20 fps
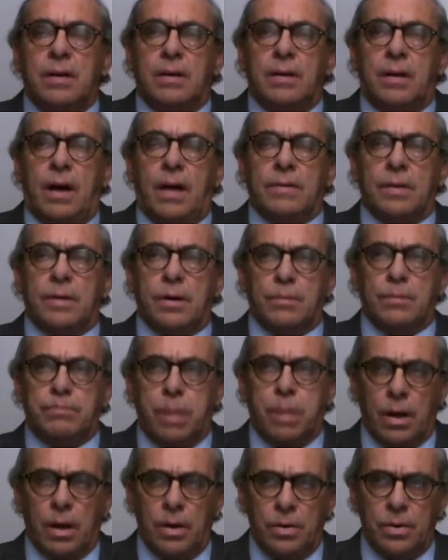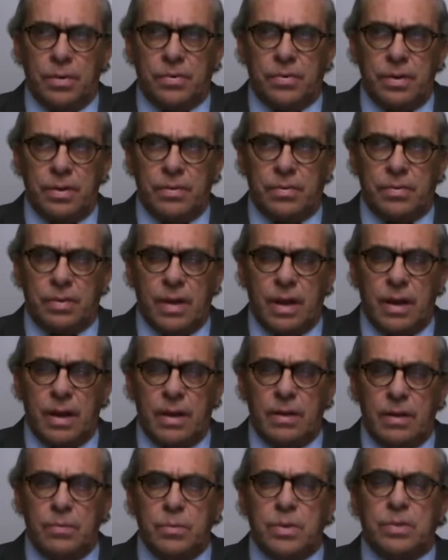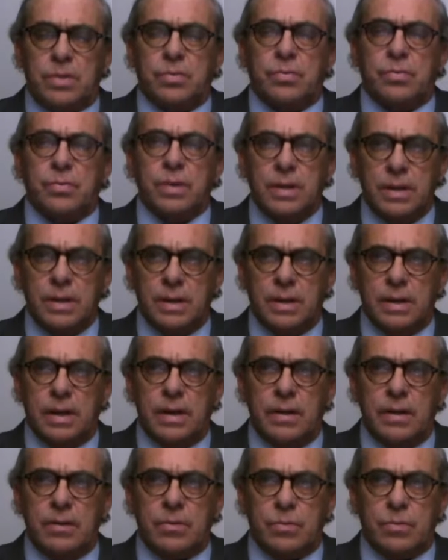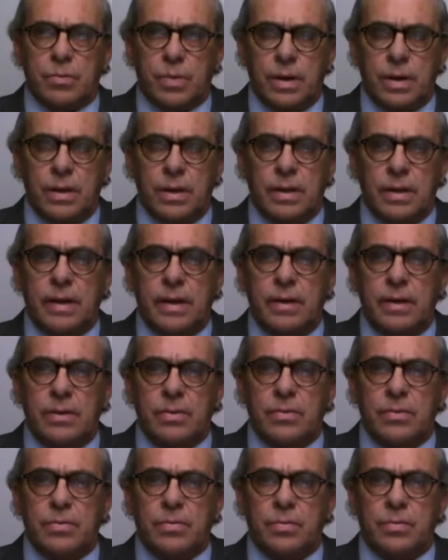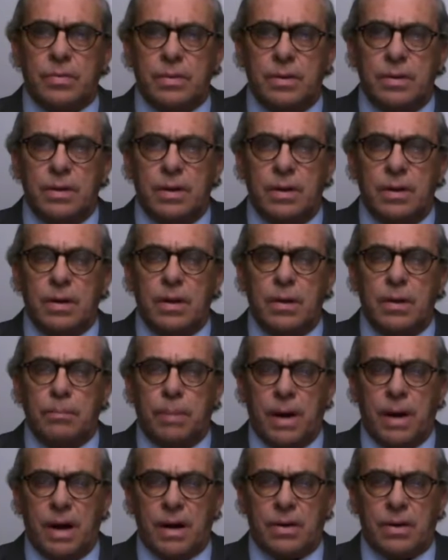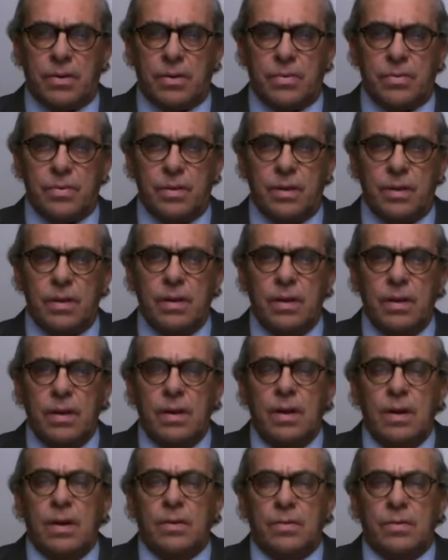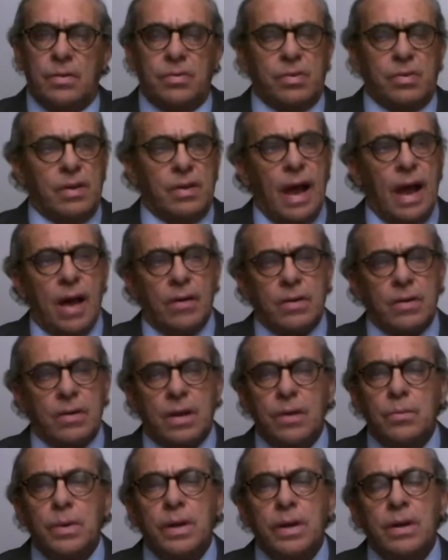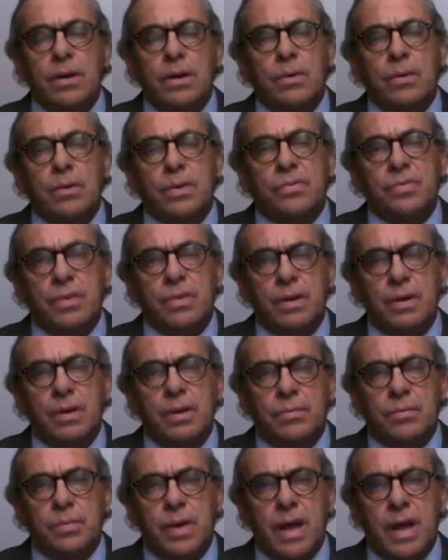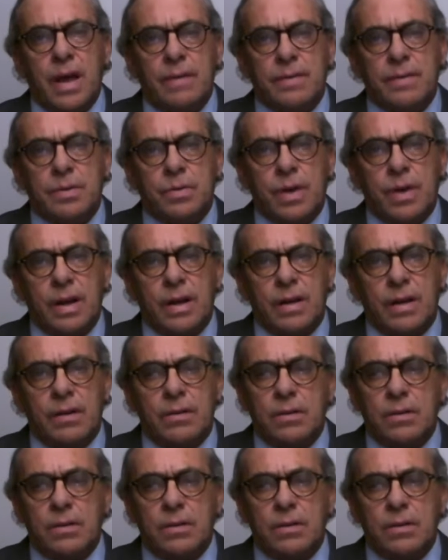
I've heard Pelosi say, which really, really is hypocrisy. She said, how can we know what's in it if we haven't read it?